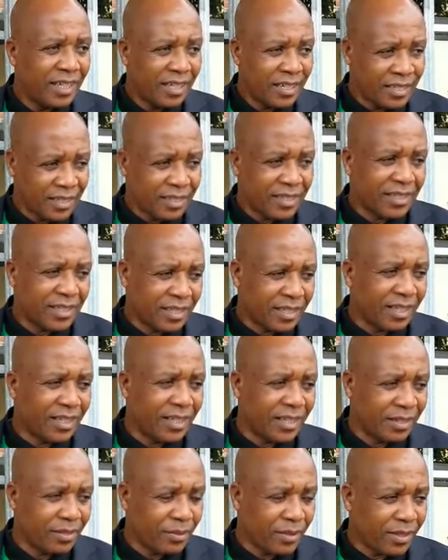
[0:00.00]
It's
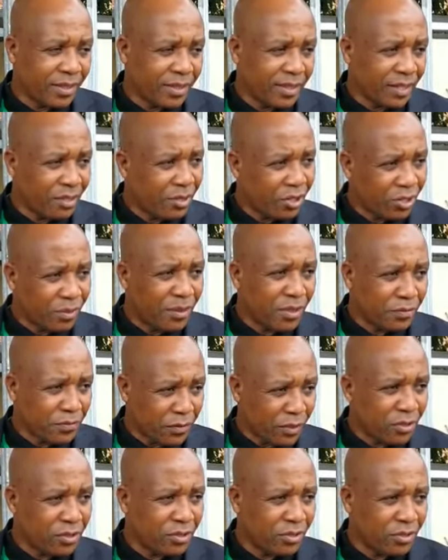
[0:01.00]
dealing with the economic
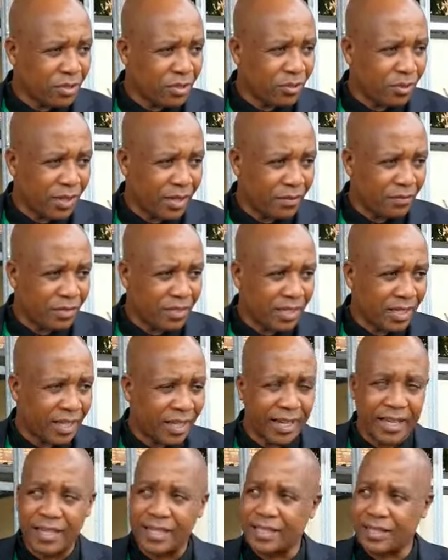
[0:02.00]
fortunes we have as
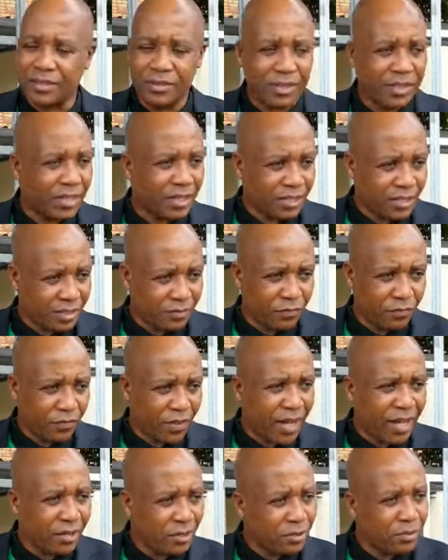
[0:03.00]
a country. There's
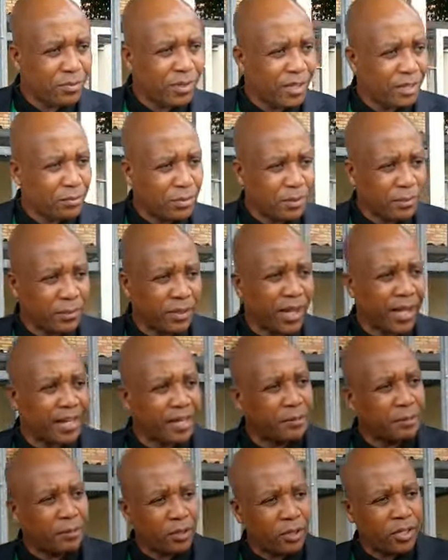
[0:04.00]
far too many people
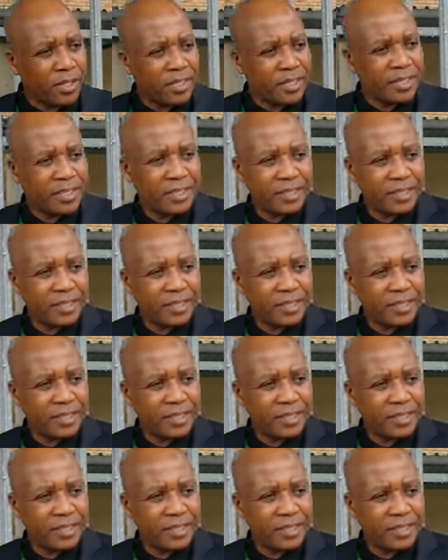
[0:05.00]
unemployed.